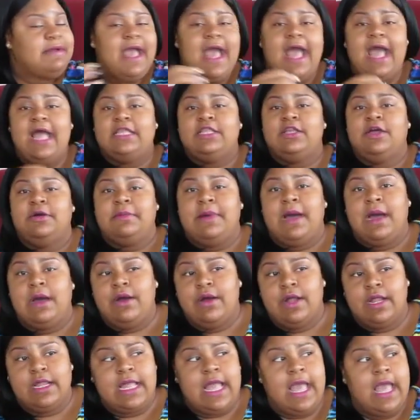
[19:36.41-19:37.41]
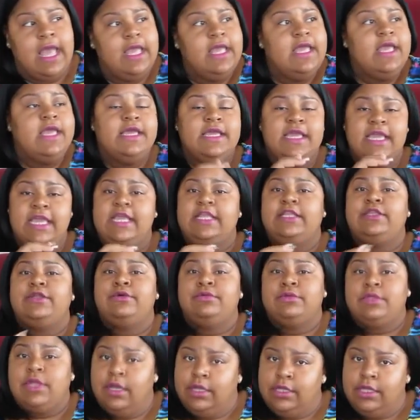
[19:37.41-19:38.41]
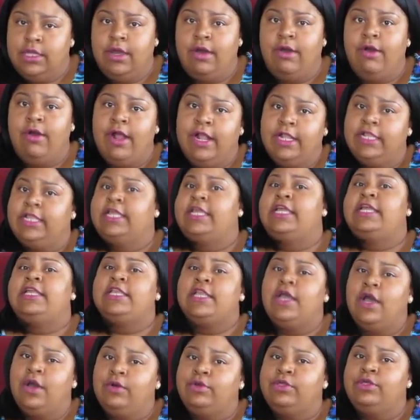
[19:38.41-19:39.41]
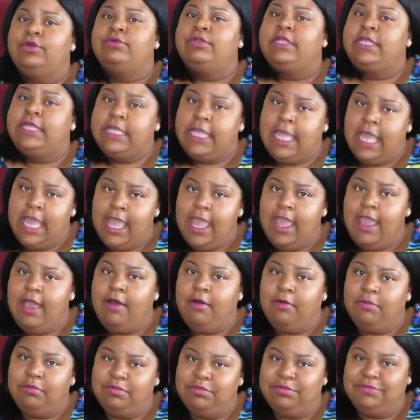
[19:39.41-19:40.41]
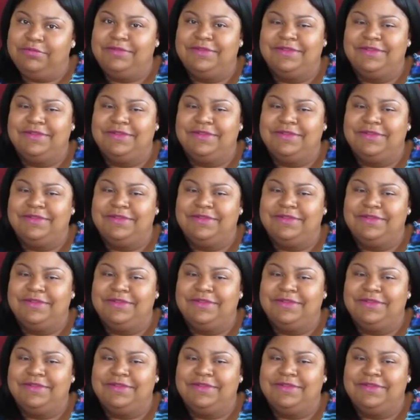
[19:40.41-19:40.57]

God know my heart. God, He do know your heart, and He know you need help.